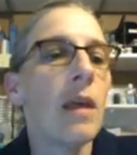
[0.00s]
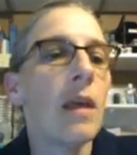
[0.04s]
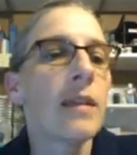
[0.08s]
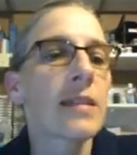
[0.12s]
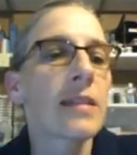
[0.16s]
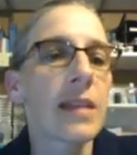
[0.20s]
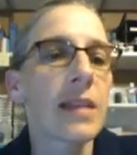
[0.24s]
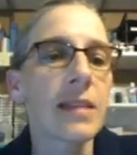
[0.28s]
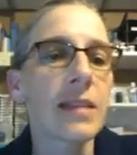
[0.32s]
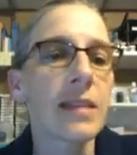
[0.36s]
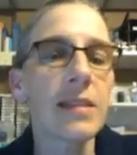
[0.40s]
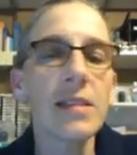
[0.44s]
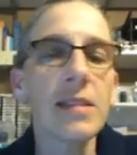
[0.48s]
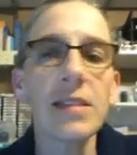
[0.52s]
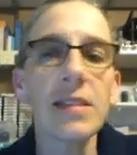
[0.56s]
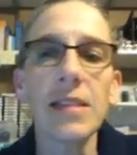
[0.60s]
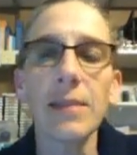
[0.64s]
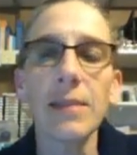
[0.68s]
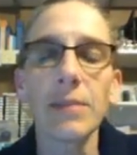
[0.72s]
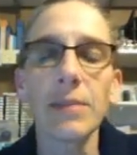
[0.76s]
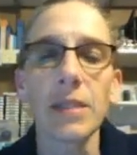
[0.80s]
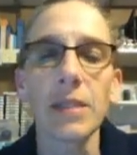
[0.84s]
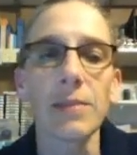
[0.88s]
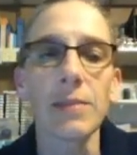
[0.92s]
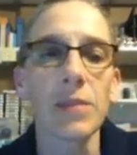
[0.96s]
Signs and
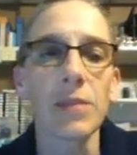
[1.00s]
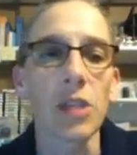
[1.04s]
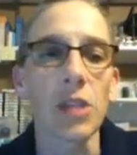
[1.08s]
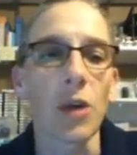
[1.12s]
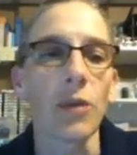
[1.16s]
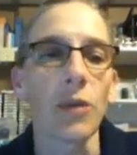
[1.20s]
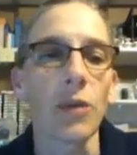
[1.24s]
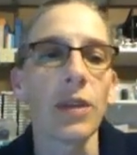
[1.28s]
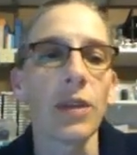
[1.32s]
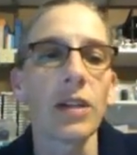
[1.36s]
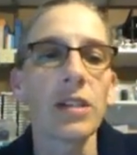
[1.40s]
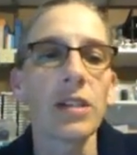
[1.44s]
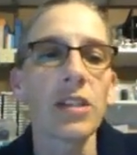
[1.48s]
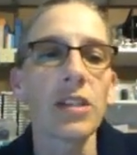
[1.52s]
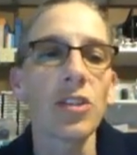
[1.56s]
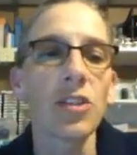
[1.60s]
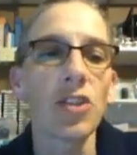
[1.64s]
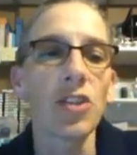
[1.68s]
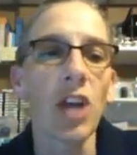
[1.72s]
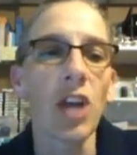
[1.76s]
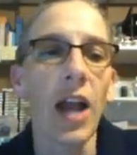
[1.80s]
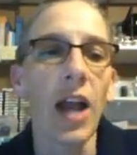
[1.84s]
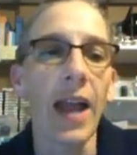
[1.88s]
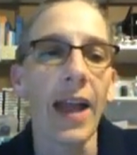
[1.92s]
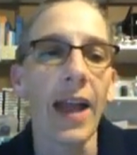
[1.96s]
symptoms, though, there is a
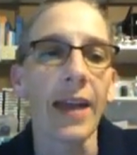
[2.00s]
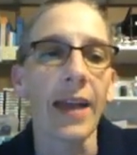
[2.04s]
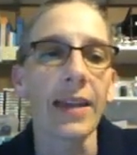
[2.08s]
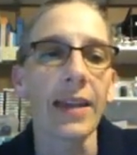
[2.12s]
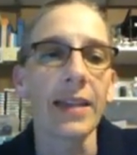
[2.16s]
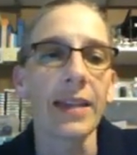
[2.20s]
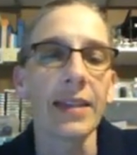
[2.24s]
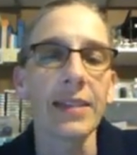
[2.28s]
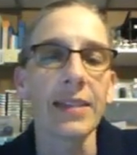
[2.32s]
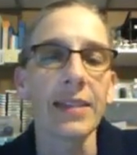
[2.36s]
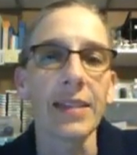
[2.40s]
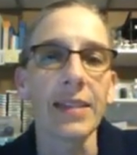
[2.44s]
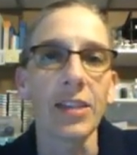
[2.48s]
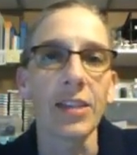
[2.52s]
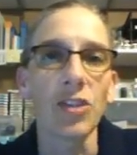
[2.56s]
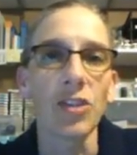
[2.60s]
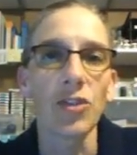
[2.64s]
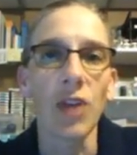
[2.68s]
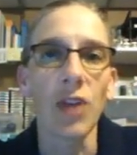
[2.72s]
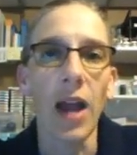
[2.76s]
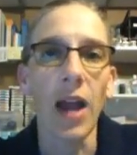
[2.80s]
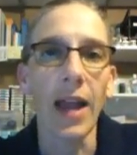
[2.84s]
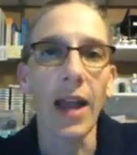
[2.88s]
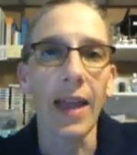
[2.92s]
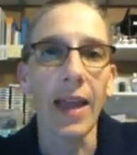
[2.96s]
triad. It is a
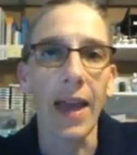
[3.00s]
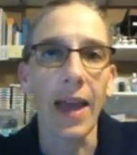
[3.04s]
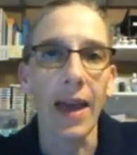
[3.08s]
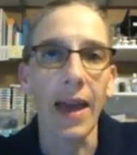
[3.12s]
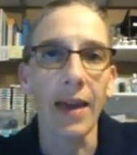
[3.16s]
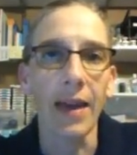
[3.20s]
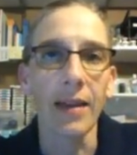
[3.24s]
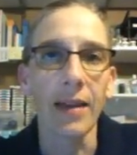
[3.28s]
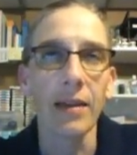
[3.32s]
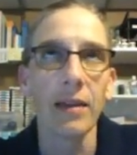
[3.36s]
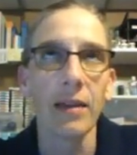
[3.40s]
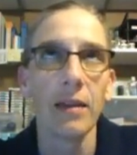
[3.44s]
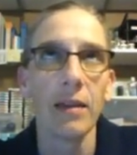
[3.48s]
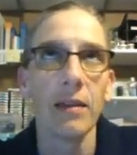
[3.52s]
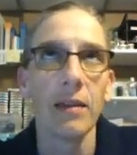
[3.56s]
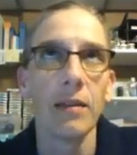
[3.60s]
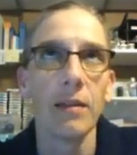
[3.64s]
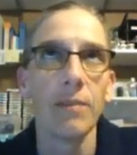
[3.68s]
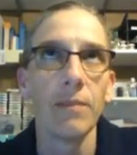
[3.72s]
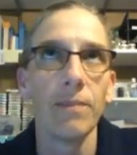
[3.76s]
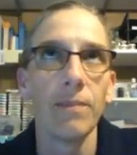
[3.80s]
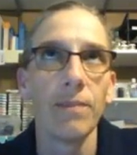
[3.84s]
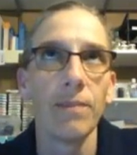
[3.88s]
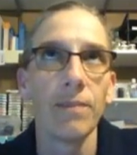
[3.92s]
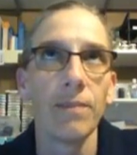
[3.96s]
triad
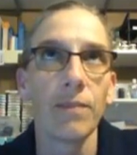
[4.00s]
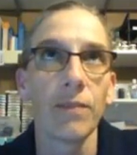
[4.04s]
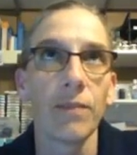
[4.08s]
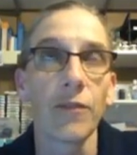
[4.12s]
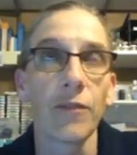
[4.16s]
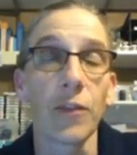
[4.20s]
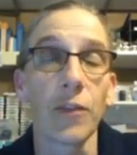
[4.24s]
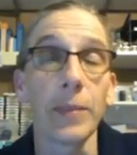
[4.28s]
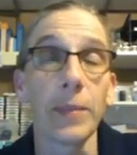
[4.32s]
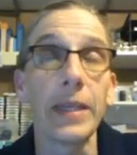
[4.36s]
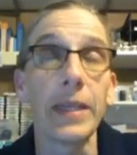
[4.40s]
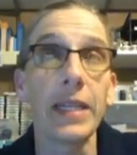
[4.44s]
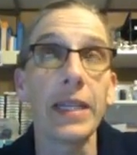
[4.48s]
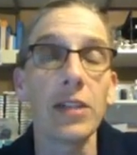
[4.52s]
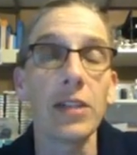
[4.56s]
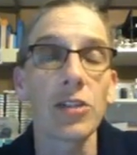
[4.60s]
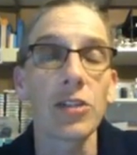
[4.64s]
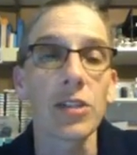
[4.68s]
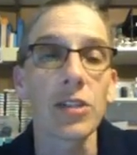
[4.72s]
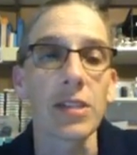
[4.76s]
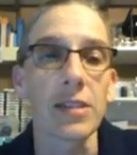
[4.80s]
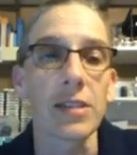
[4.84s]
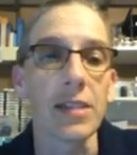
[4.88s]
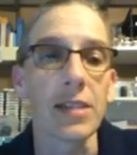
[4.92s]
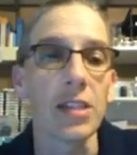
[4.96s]
for
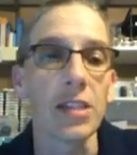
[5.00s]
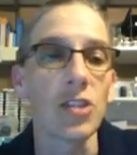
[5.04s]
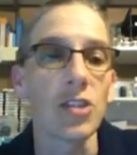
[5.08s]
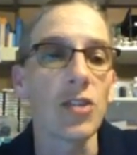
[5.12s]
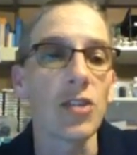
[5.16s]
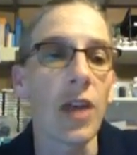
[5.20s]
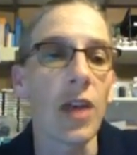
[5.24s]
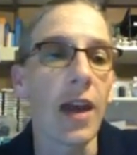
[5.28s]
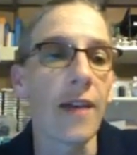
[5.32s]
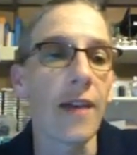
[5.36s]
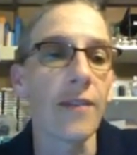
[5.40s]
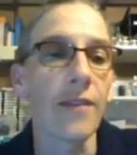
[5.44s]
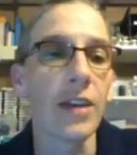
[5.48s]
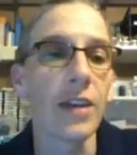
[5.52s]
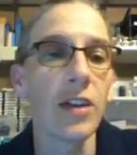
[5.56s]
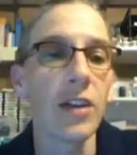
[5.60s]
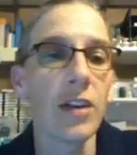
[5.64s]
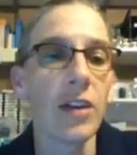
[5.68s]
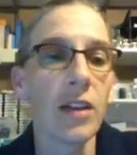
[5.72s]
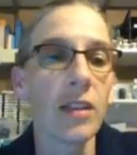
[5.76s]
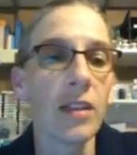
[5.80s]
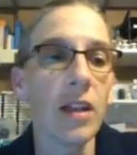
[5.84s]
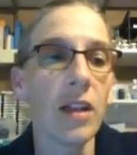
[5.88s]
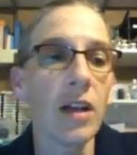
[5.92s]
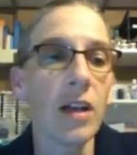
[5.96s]
Meniere's disease. You have
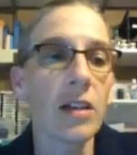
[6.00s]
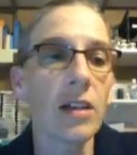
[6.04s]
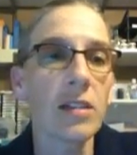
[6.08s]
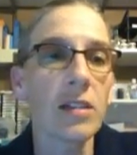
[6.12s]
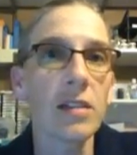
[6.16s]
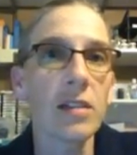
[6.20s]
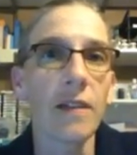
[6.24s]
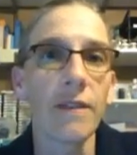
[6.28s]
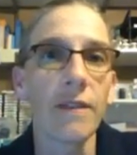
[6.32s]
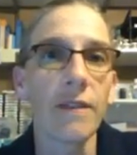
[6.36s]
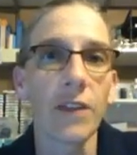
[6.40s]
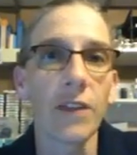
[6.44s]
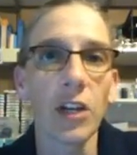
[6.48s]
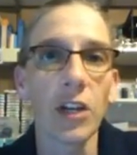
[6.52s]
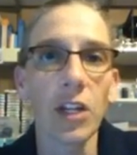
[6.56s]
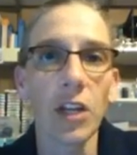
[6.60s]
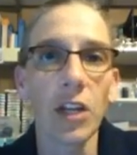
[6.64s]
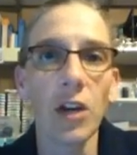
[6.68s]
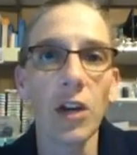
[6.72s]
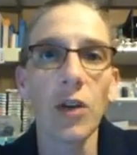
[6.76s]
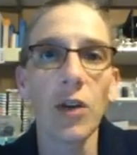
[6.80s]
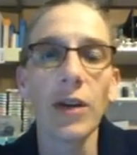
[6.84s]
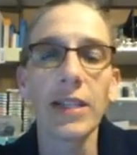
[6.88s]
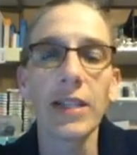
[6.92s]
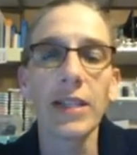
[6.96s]
hearing loss,
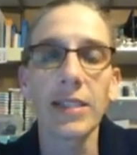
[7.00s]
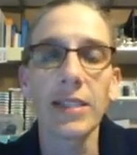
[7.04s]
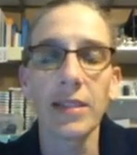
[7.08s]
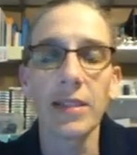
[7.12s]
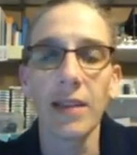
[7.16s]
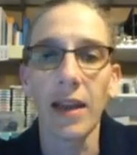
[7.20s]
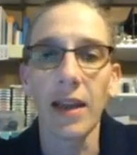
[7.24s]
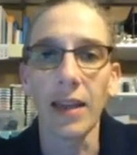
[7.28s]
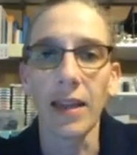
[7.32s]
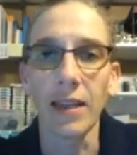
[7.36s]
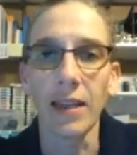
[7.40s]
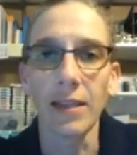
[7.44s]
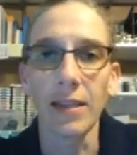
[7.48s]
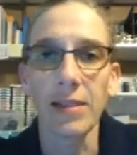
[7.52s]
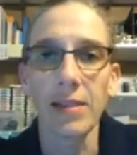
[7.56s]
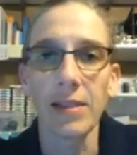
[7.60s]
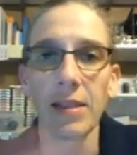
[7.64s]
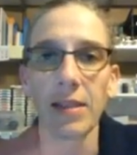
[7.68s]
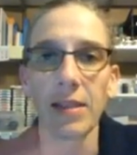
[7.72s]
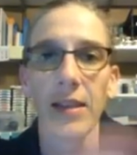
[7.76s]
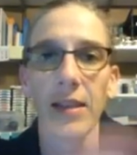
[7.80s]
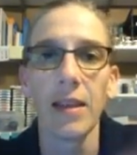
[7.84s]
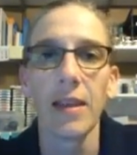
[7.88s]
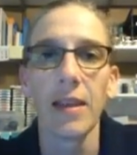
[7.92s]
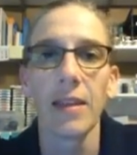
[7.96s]
vertigo, and tinnitus.
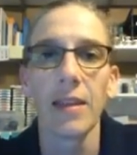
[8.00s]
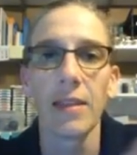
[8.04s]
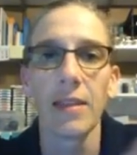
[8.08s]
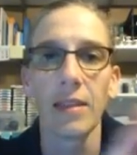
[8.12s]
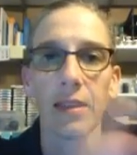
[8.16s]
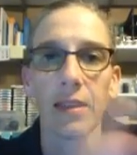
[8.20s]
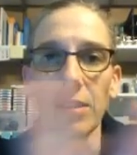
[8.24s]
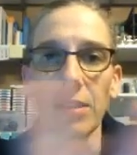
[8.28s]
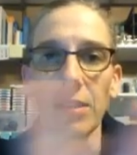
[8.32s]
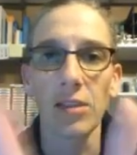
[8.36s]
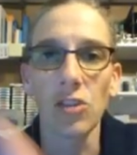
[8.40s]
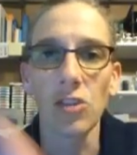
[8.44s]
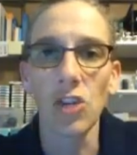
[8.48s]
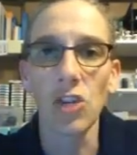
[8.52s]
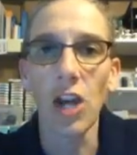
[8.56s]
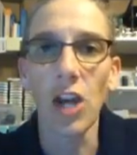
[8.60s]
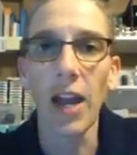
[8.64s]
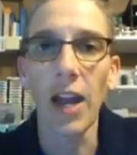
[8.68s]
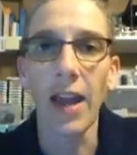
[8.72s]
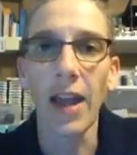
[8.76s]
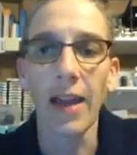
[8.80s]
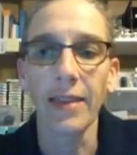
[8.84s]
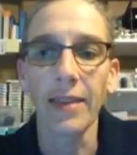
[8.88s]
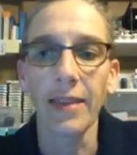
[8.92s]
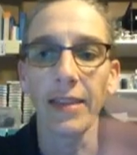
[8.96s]
This
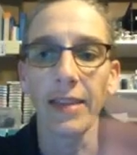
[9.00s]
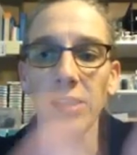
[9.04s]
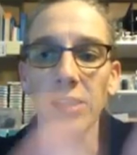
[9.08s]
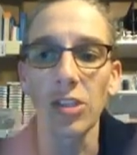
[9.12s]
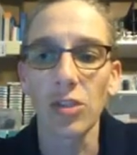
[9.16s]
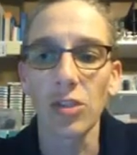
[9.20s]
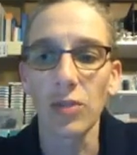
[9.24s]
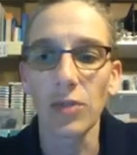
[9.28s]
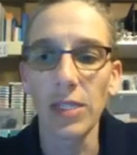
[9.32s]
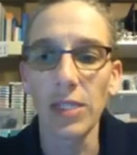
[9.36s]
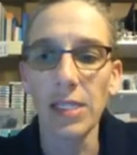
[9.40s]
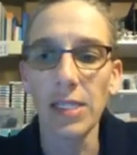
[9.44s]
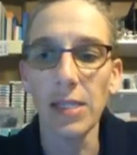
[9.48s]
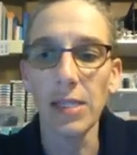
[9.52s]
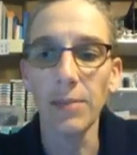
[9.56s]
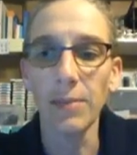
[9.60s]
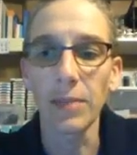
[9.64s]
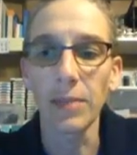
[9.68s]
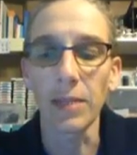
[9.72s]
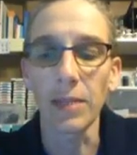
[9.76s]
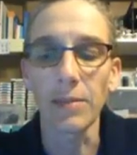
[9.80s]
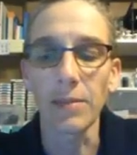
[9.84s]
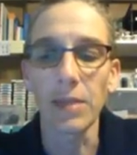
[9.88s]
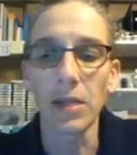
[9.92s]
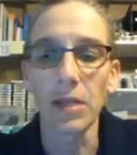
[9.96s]
triad, these three
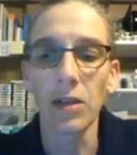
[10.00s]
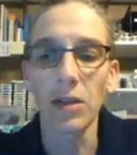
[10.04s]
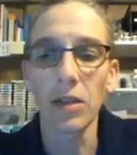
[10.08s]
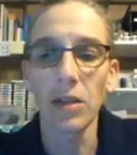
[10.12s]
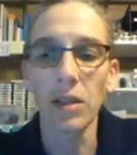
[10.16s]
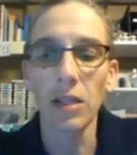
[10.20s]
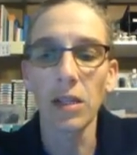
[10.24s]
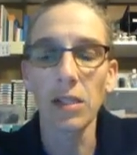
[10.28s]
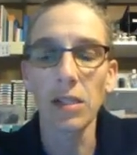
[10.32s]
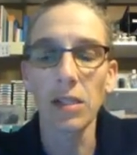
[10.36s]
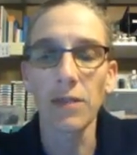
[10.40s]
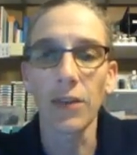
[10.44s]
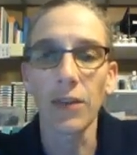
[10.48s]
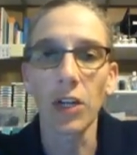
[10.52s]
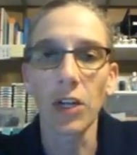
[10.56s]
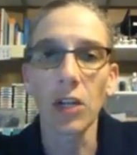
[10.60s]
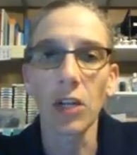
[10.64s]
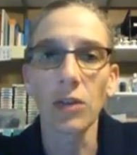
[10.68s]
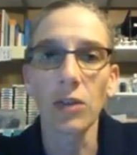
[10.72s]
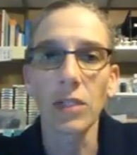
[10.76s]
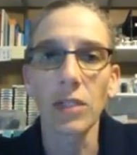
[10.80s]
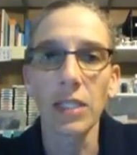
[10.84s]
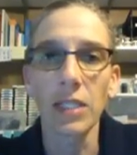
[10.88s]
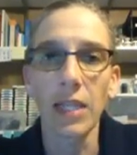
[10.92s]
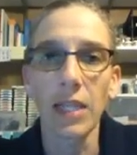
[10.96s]
symptoms, hearing loss,
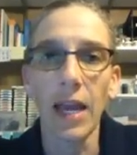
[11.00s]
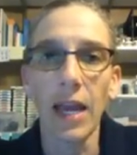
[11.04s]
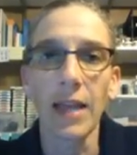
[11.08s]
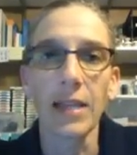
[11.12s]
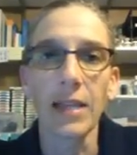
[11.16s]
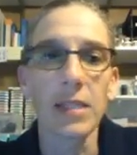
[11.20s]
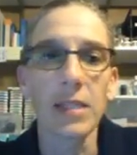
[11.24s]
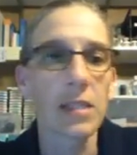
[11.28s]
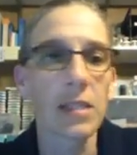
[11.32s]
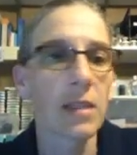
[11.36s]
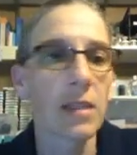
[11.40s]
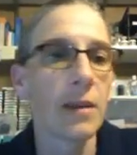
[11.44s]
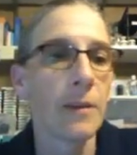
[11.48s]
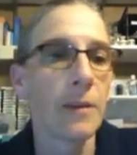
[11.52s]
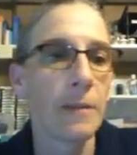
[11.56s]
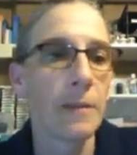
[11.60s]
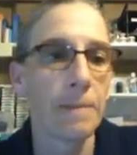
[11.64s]
vertigo, and tinnitus,